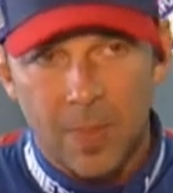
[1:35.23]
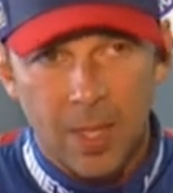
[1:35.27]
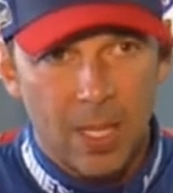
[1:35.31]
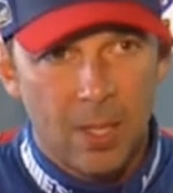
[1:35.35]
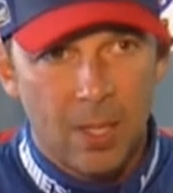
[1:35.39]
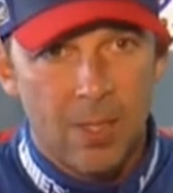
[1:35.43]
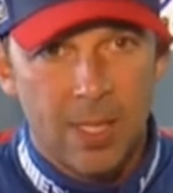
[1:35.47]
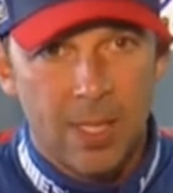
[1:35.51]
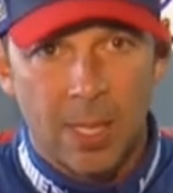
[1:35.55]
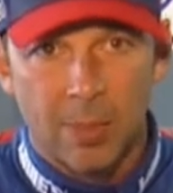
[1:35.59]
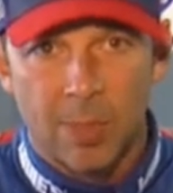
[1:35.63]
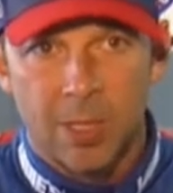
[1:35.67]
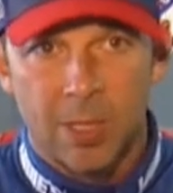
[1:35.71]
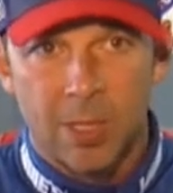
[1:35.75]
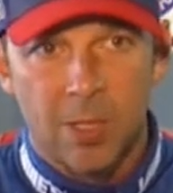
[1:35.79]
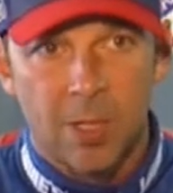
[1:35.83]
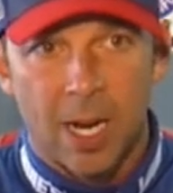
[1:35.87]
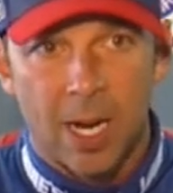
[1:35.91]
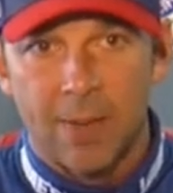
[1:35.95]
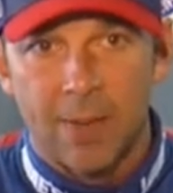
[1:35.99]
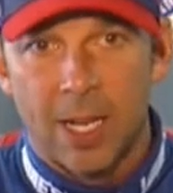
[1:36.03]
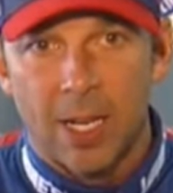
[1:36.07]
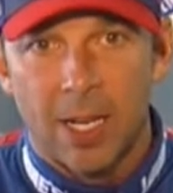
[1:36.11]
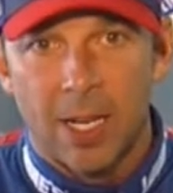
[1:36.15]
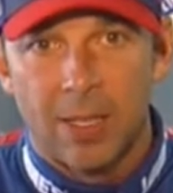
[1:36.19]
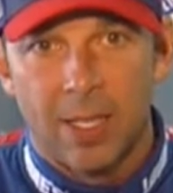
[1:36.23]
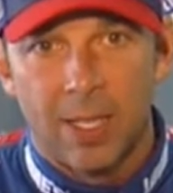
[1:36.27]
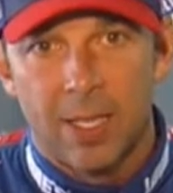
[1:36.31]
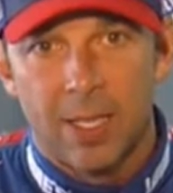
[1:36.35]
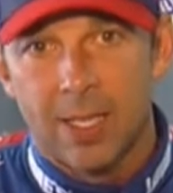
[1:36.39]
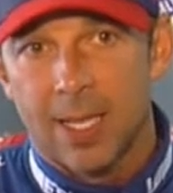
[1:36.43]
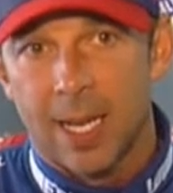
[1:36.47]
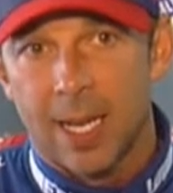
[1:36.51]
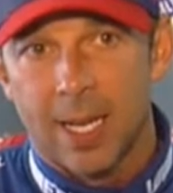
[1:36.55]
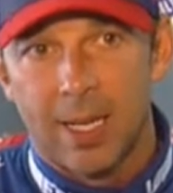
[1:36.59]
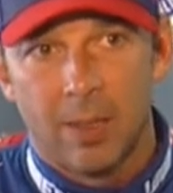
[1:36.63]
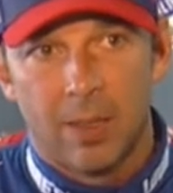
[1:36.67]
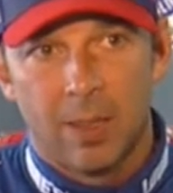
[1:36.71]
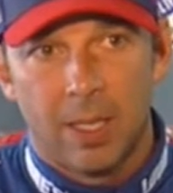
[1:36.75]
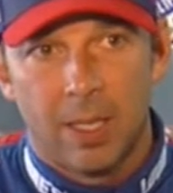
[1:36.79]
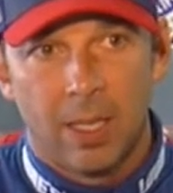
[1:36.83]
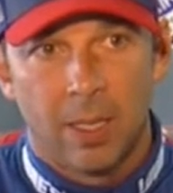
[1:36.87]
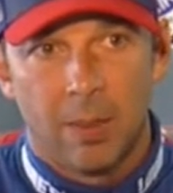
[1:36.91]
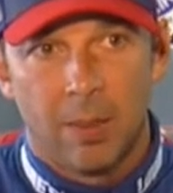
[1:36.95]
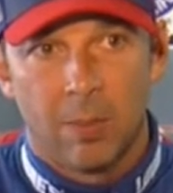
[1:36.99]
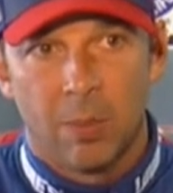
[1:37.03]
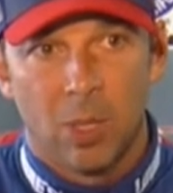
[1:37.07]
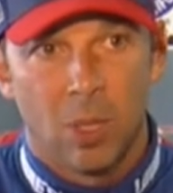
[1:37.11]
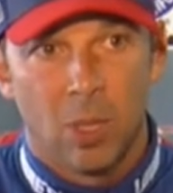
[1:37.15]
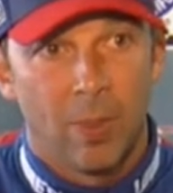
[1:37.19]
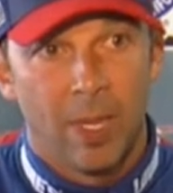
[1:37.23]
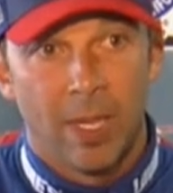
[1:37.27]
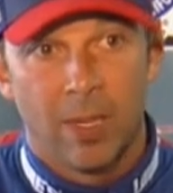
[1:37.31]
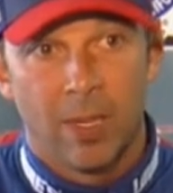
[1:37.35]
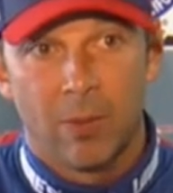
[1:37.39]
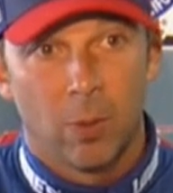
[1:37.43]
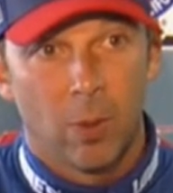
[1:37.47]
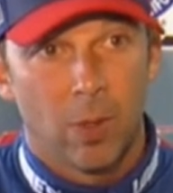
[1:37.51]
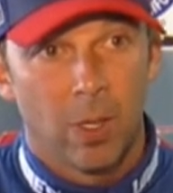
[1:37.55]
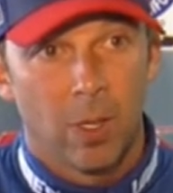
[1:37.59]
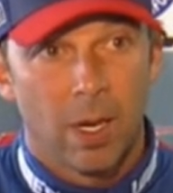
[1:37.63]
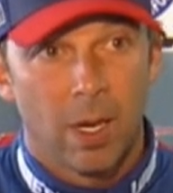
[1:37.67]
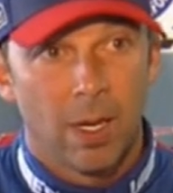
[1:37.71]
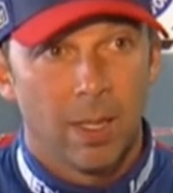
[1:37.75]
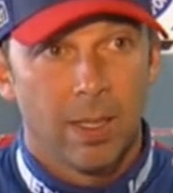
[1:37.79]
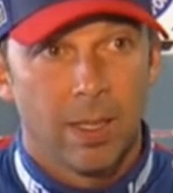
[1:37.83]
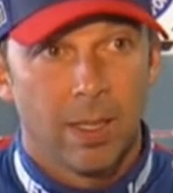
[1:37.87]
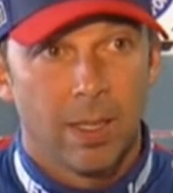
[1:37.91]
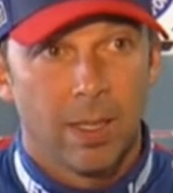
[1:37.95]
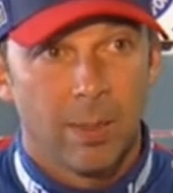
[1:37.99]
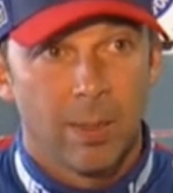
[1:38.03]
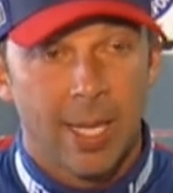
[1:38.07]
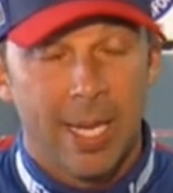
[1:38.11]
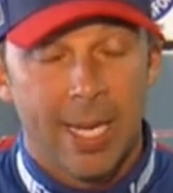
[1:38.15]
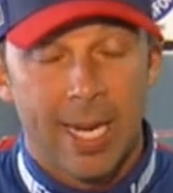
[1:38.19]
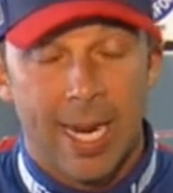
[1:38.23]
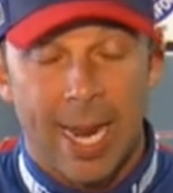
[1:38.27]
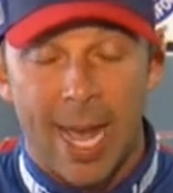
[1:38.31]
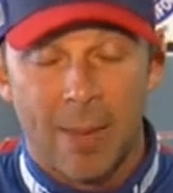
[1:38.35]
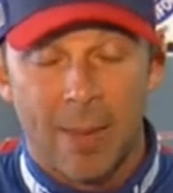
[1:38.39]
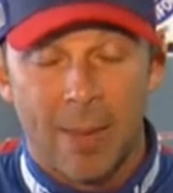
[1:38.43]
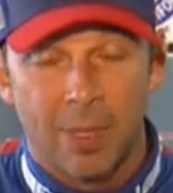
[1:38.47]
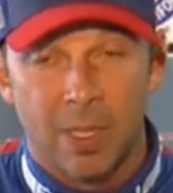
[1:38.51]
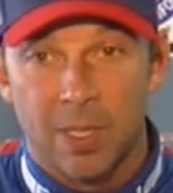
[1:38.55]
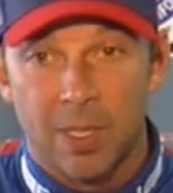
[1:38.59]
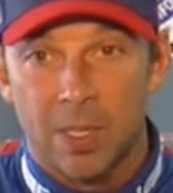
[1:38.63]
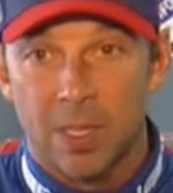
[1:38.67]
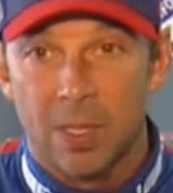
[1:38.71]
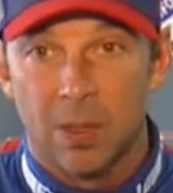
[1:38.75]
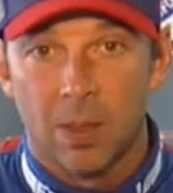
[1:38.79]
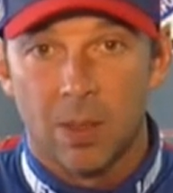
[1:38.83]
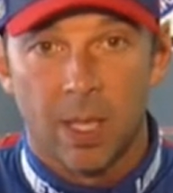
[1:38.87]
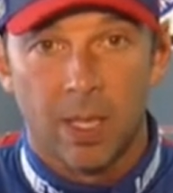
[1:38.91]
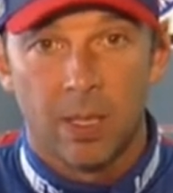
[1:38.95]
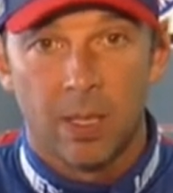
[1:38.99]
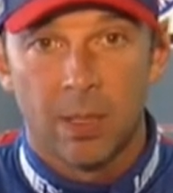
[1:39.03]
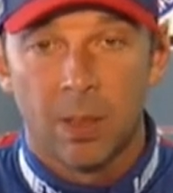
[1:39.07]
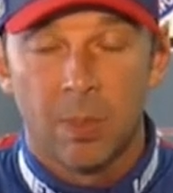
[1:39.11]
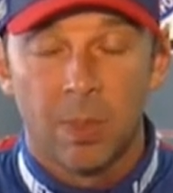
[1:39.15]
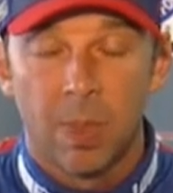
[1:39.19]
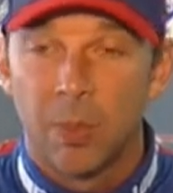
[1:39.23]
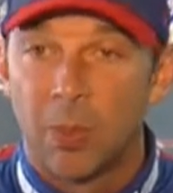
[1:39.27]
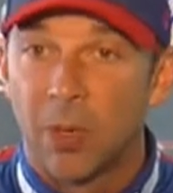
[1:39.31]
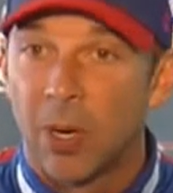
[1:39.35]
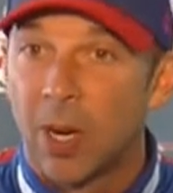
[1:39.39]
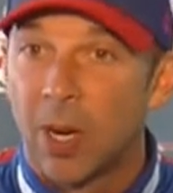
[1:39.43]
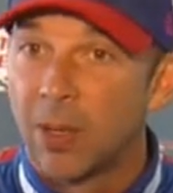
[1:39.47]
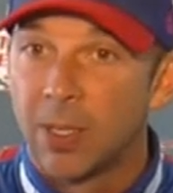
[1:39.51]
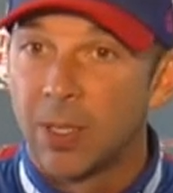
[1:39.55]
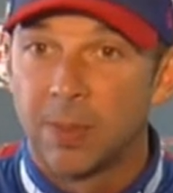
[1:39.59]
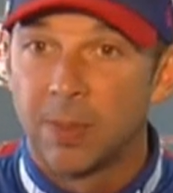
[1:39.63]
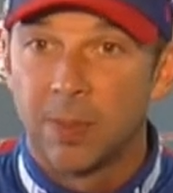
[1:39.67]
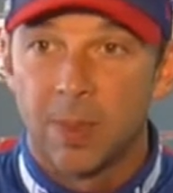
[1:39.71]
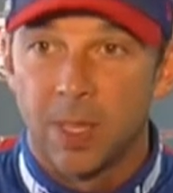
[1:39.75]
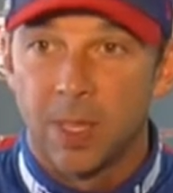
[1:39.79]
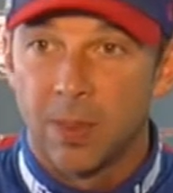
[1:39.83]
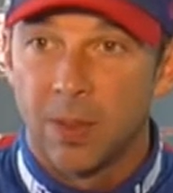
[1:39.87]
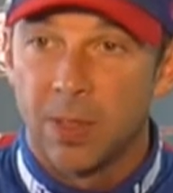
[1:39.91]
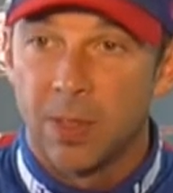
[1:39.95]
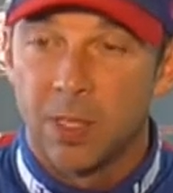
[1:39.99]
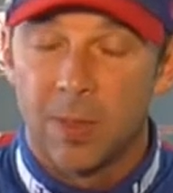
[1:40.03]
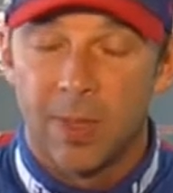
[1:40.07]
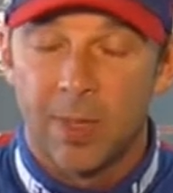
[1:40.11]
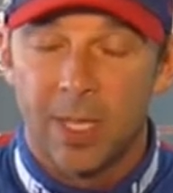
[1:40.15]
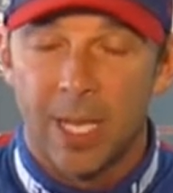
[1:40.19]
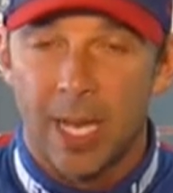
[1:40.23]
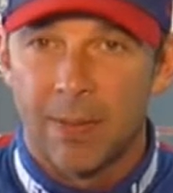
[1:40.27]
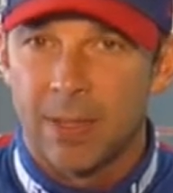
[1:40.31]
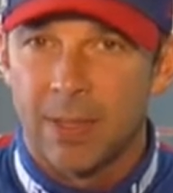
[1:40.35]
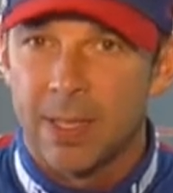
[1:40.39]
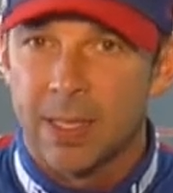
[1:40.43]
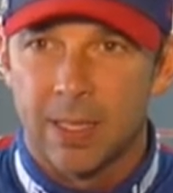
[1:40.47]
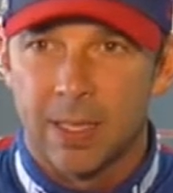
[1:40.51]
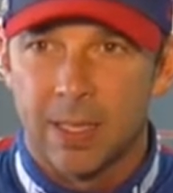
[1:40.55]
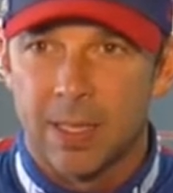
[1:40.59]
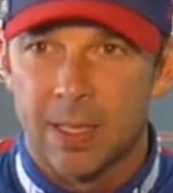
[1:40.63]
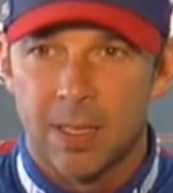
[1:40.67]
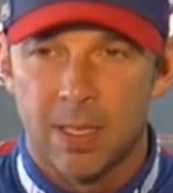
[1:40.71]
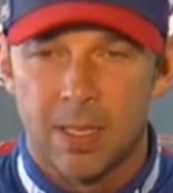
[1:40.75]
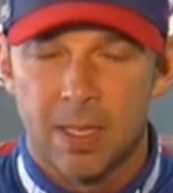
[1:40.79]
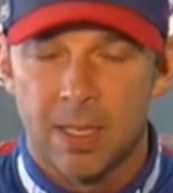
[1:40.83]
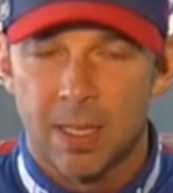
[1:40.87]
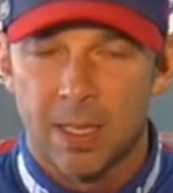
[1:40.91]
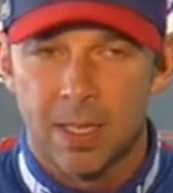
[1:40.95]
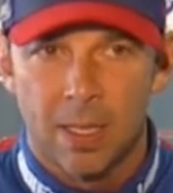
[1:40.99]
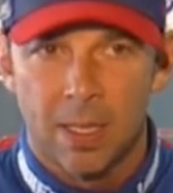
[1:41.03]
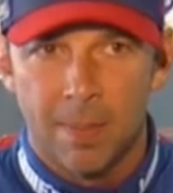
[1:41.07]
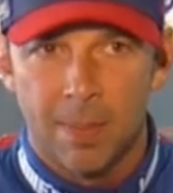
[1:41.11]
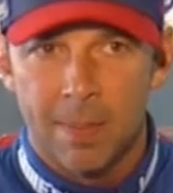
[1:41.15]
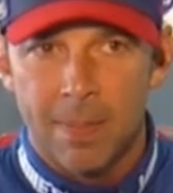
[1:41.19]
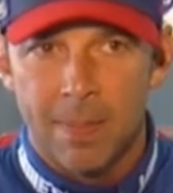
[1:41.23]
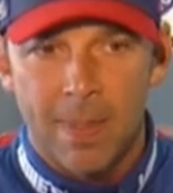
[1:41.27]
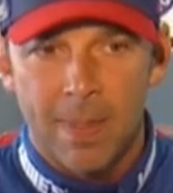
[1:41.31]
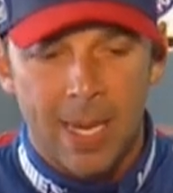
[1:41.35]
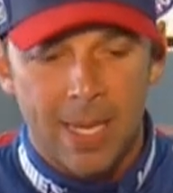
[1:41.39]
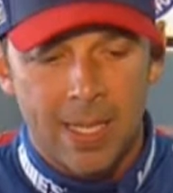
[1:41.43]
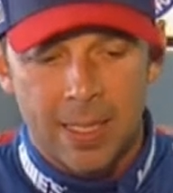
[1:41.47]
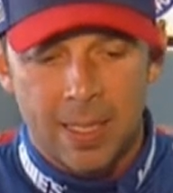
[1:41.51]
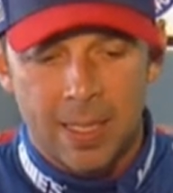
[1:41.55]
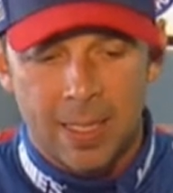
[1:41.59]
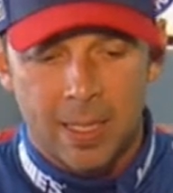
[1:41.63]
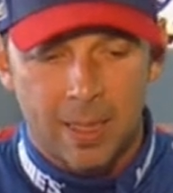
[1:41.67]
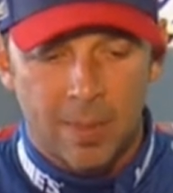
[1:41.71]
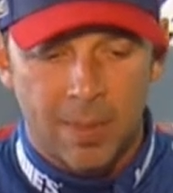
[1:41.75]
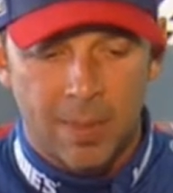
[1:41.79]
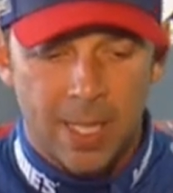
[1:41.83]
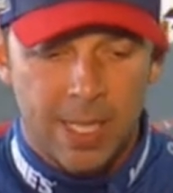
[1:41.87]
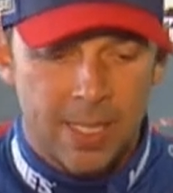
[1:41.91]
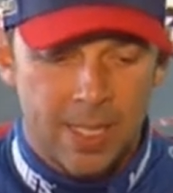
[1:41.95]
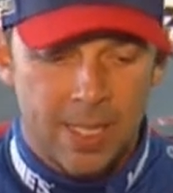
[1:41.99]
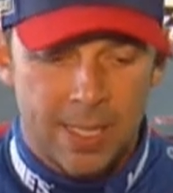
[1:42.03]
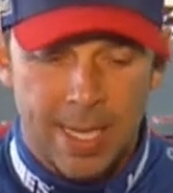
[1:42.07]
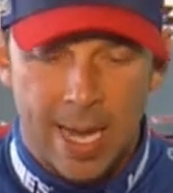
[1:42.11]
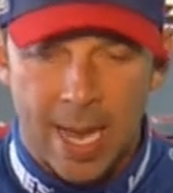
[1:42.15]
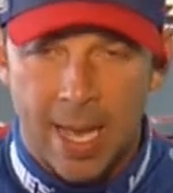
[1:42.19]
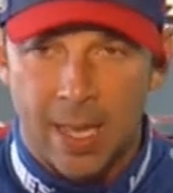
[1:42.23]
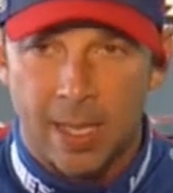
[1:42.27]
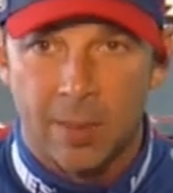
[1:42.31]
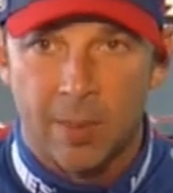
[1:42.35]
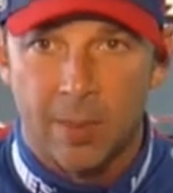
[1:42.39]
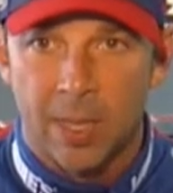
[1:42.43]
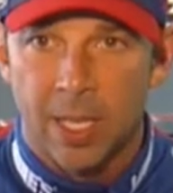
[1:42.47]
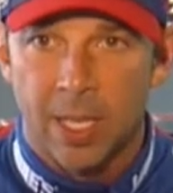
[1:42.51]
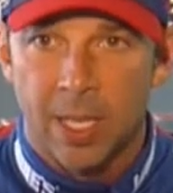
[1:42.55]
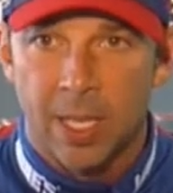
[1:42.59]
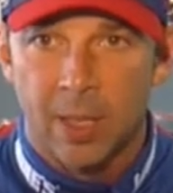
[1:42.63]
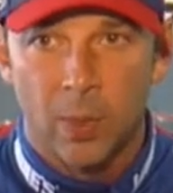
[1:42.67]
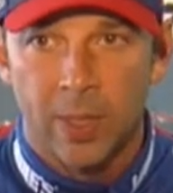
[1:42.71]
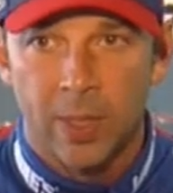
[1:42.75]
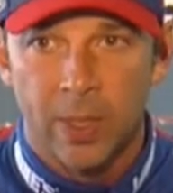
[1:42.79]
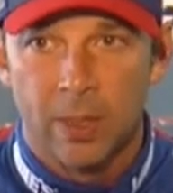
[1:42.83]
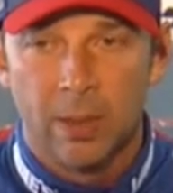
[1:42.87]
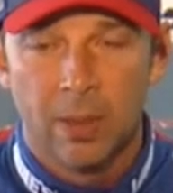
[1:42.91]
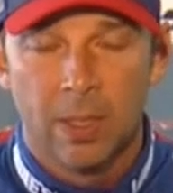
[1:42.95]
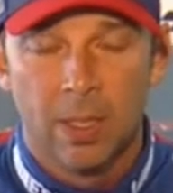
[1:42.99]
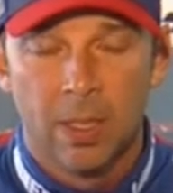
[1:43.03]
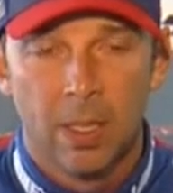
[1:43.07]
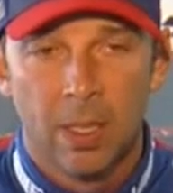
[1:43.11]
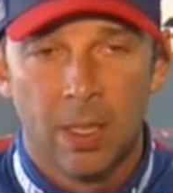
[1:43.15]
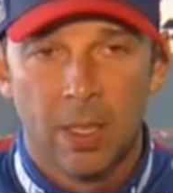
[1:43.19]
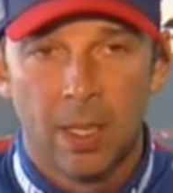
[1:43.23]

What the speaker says: He was able to drive down to the inside and blow by the four car and make it happen. So I couldn't be prouder. You know, Jimmy obviously is just an amazing talent behind the wheel.